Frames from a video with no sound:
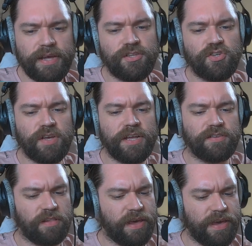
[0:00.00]
It's
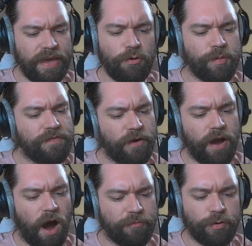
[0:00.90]
like, it would be very
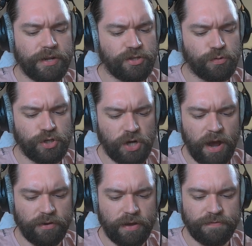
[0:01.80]
off-putting to a
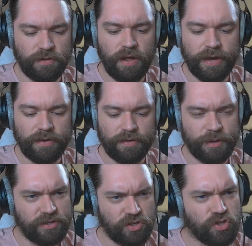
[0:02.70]
child, I feel like,
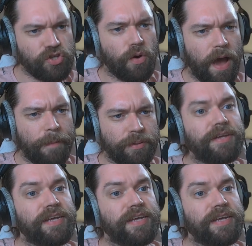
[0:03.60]
because it's so appley.